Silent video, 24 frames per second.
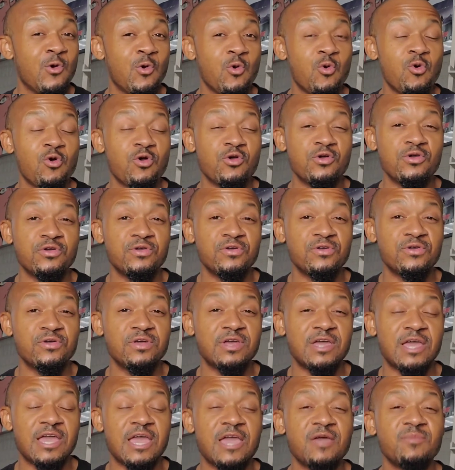Or
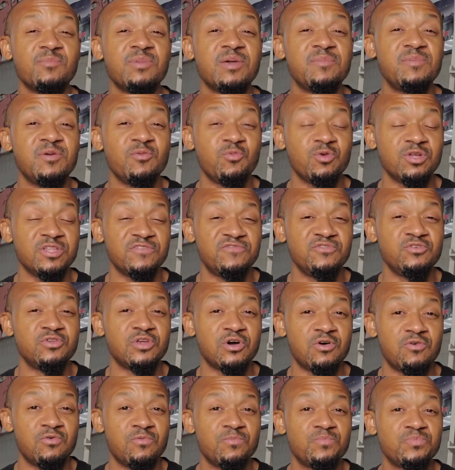Maybe it will if you
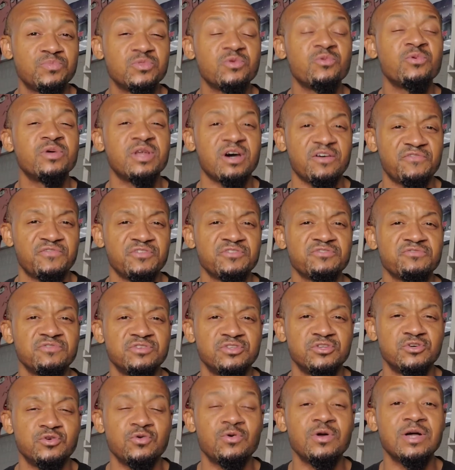don't. Without further
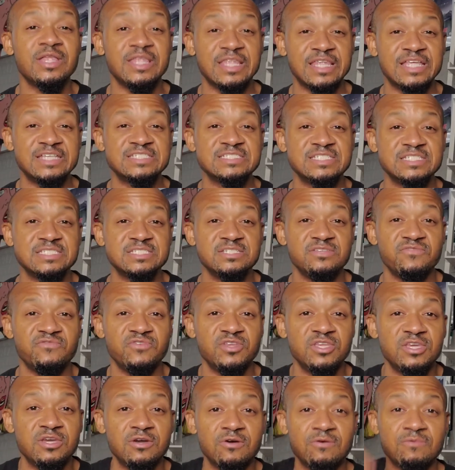ado, let's get to the
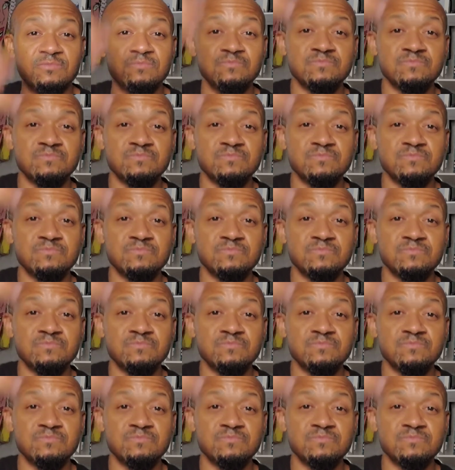video.